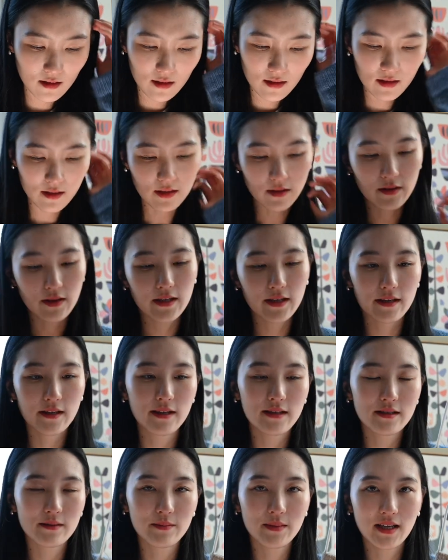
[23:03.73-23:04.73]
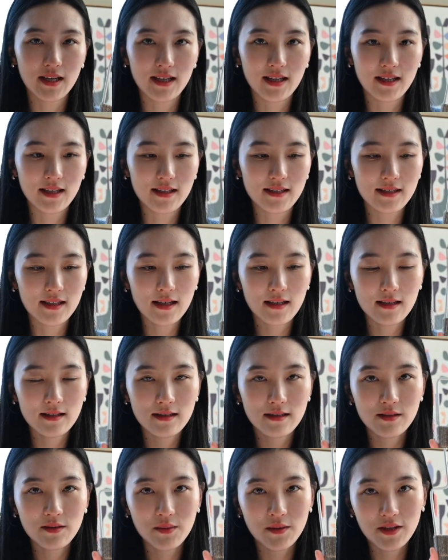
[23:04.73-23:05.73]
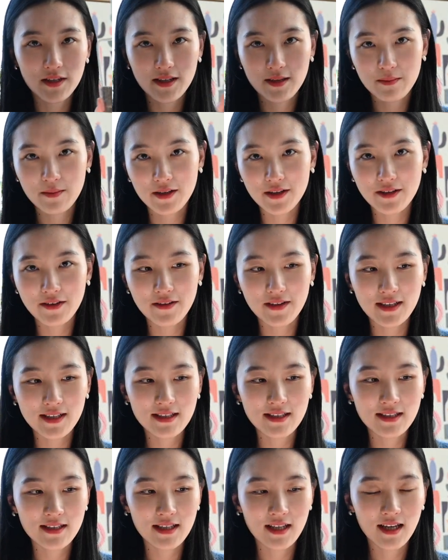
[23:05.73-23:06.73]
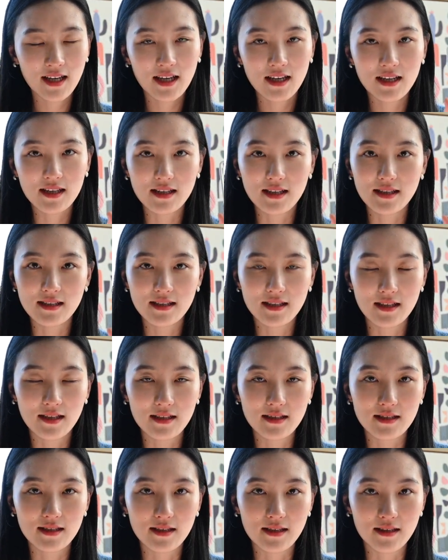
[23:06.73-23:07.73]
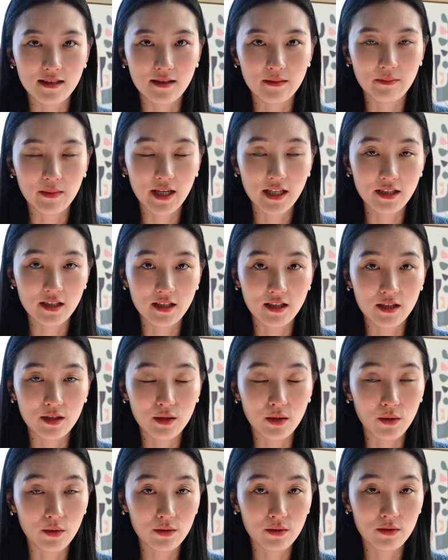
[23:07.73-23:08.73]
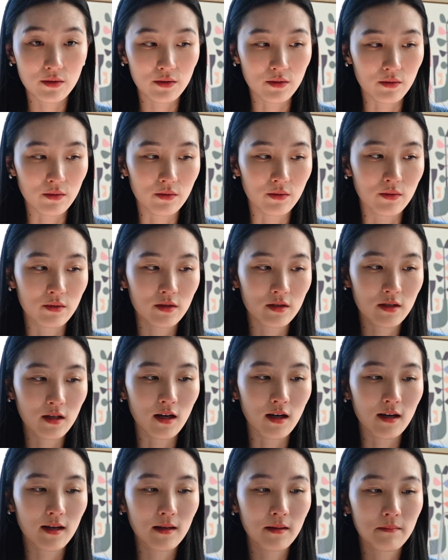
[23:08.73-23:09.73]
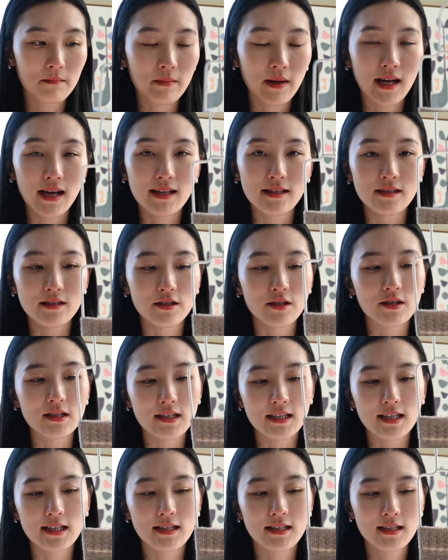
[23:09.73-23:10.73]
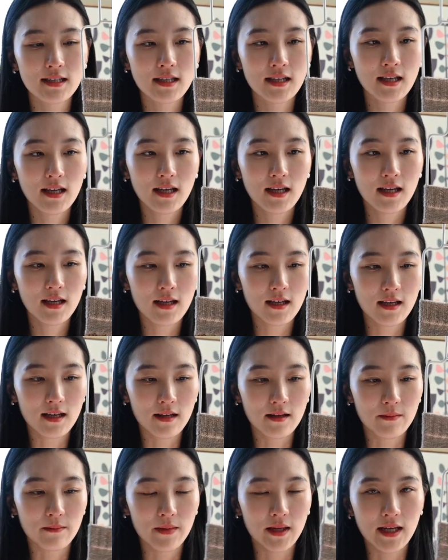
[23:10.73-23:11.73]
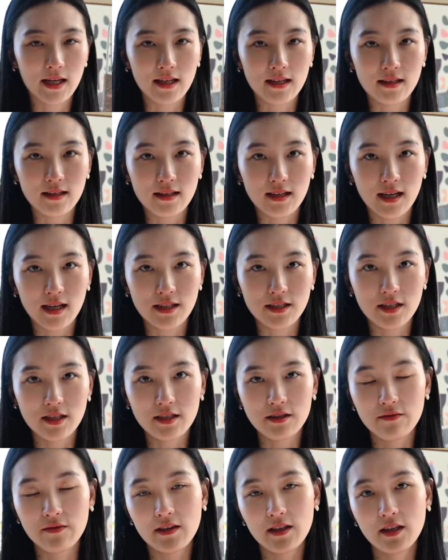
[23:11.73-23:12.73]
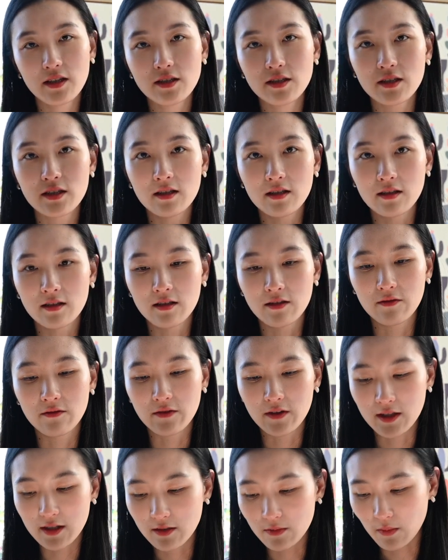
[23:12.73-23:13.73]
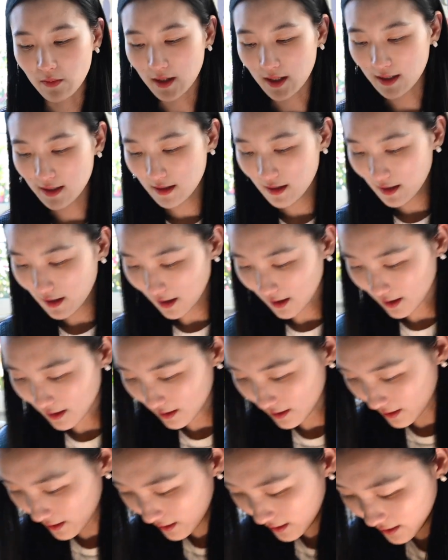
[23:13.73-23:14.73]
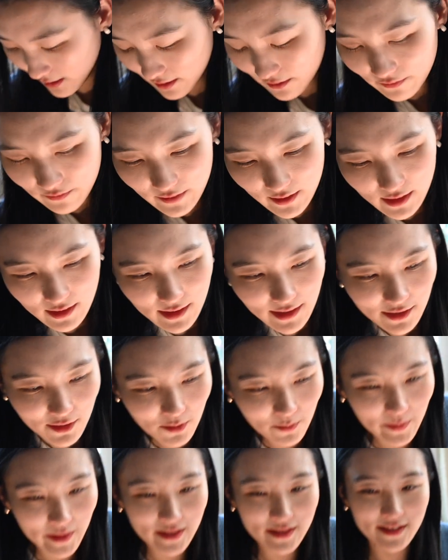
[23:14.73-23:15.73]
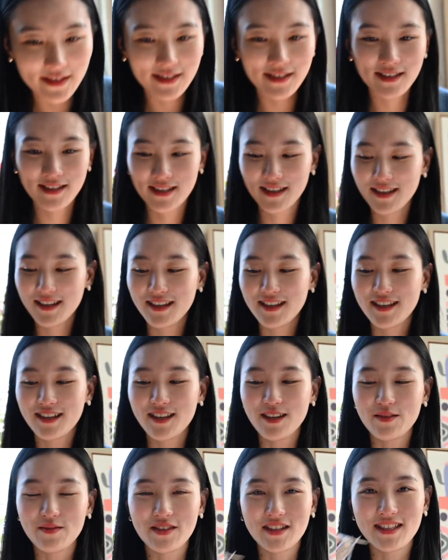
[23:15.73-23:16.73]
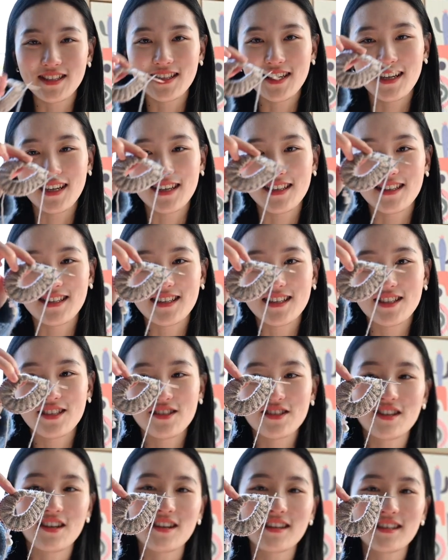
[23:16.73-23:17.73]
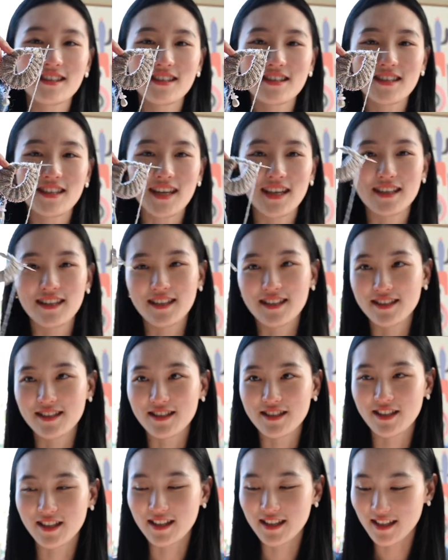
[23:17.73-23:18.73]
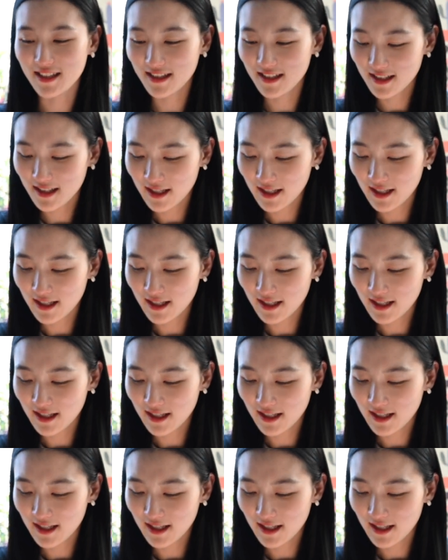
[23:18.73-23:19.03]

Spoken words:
So here's my second work in progress. This is the Magic Toadstool sock by Stone Knit, and I just finished the first one, and I have a little bit of the second sock getting started.